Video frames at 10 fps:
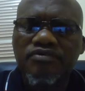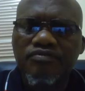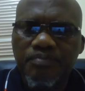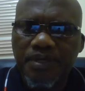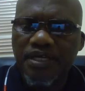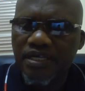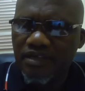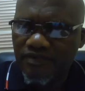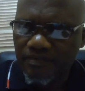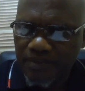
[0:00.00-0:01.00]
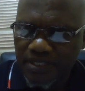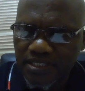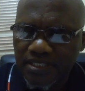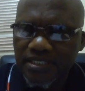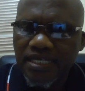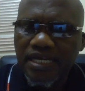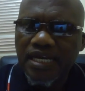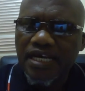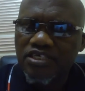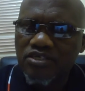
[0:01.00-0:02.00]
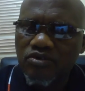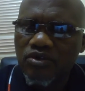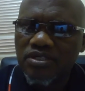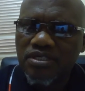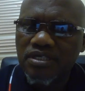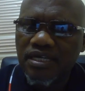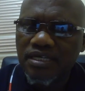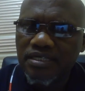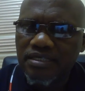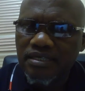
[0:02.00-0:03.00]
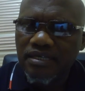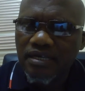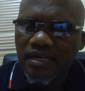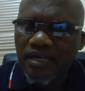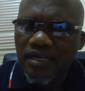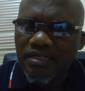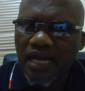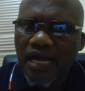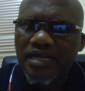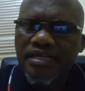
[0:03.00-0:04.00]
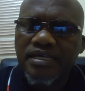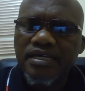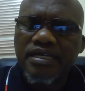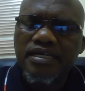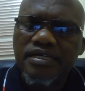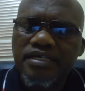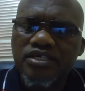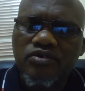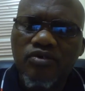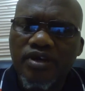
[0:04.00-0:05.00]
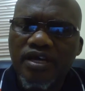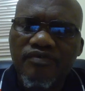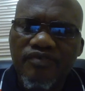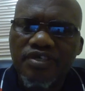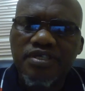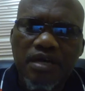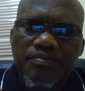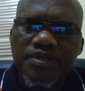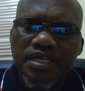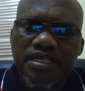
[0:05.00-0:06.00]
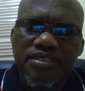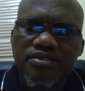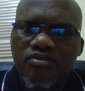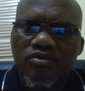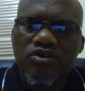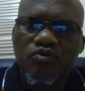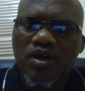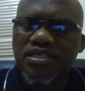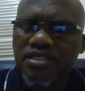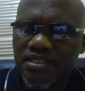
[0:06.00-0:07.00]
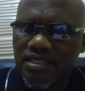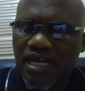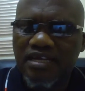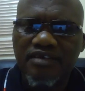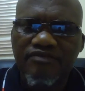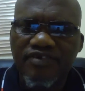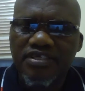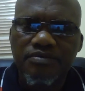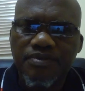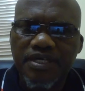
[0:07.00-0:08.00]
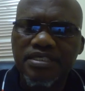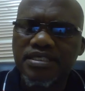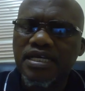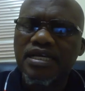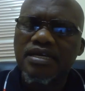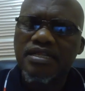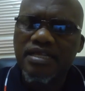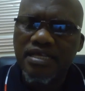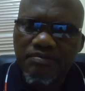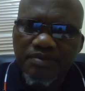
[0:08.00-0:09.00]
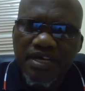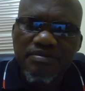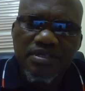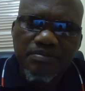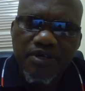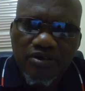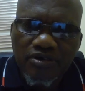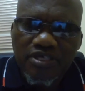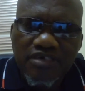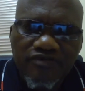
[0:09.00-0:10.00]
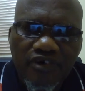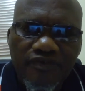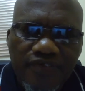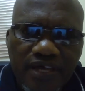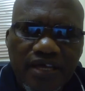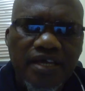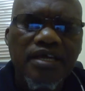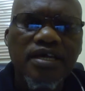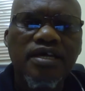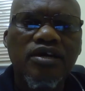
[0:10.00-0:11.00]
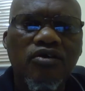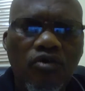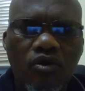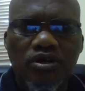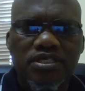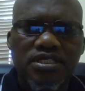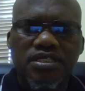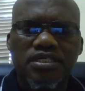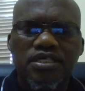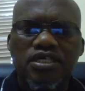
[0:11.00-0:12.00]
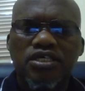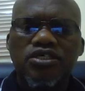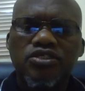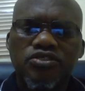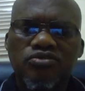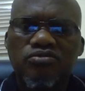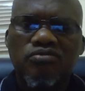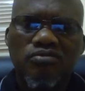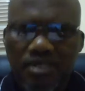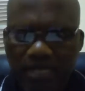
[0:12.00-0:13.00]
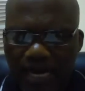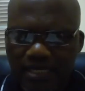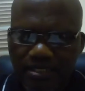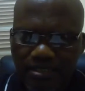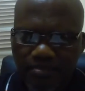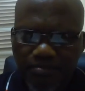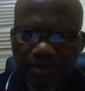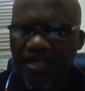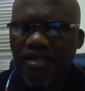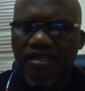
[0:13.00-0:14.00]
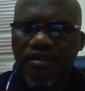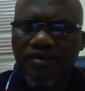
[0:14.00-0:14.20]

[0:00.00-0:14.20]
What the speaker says: give bail if a person has not done his or her first appearance in court. Once he's done her first appearance, then it becomes the prerogative of the court to grant bail.